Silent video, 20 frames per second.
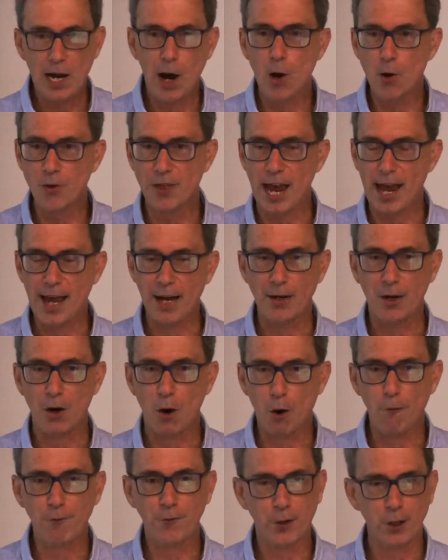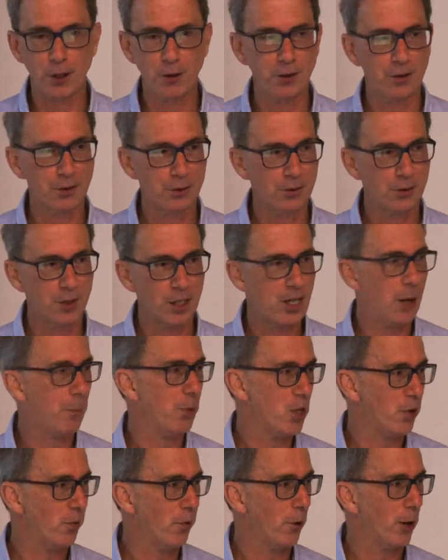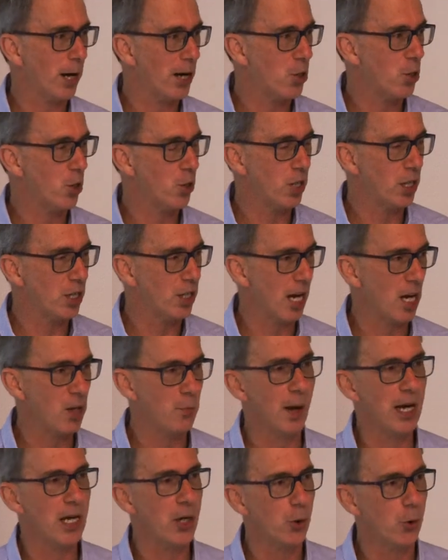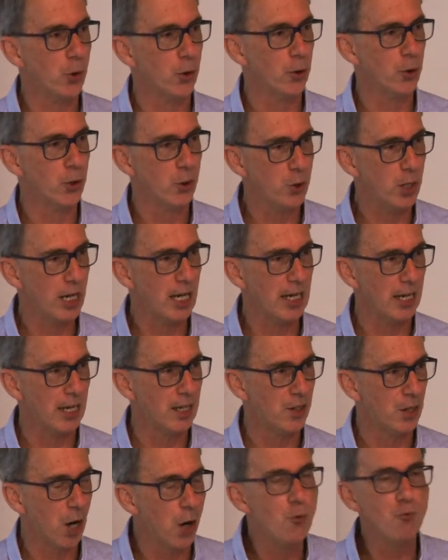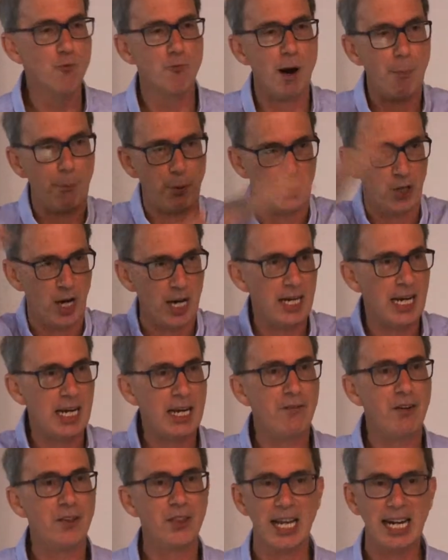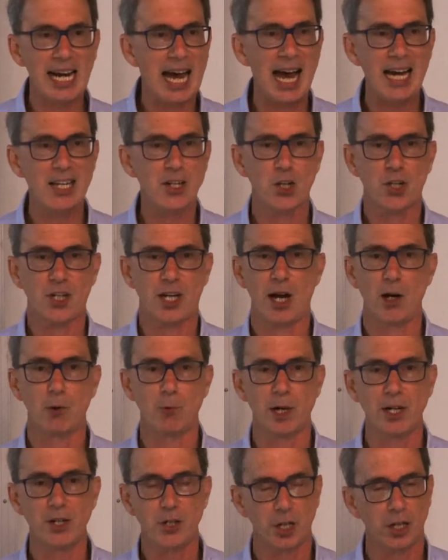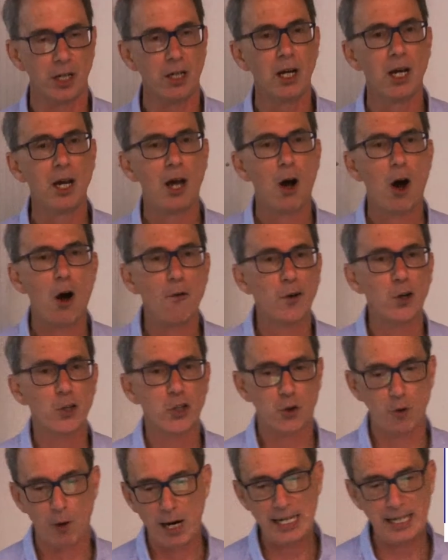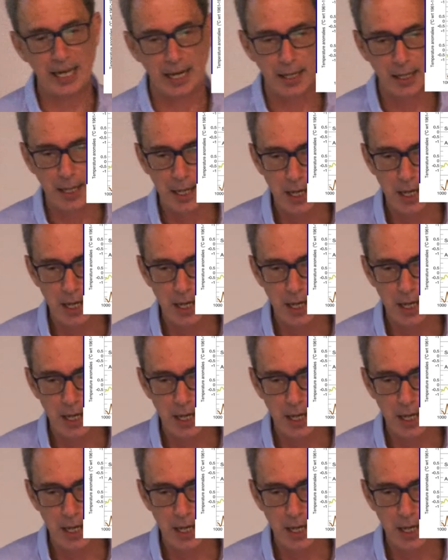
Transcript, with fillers: know that often the temperature variations in Tasmania or New Zealand don't represent even the larger scale region of Australia.